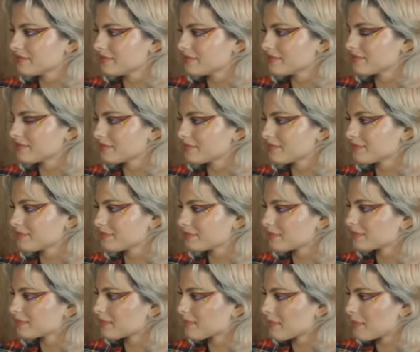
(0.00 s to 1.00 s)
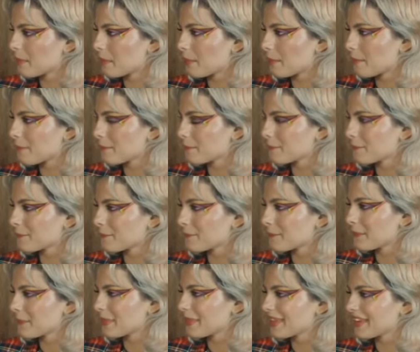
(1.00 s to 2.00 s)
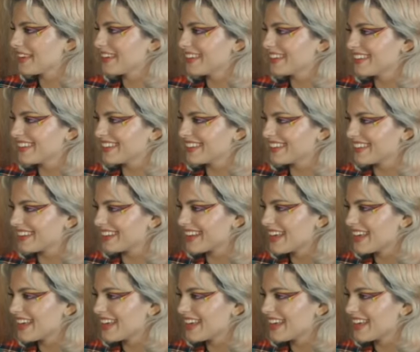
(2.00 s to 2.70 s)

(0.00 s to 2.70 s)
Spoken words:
This person isn't speaking.